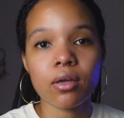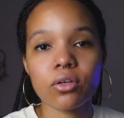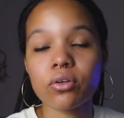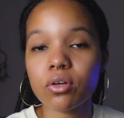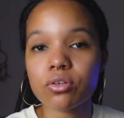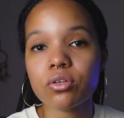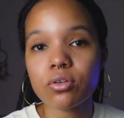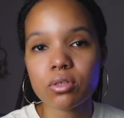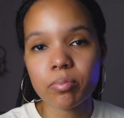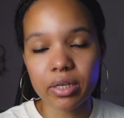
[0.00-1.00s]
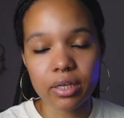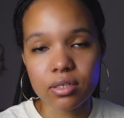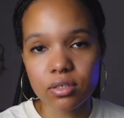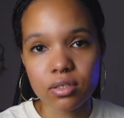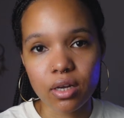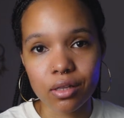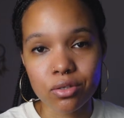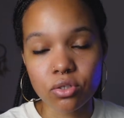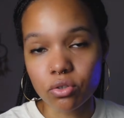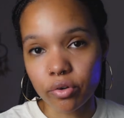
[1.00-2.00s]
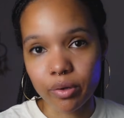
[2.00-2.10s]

You can also use a playlist to tell a story,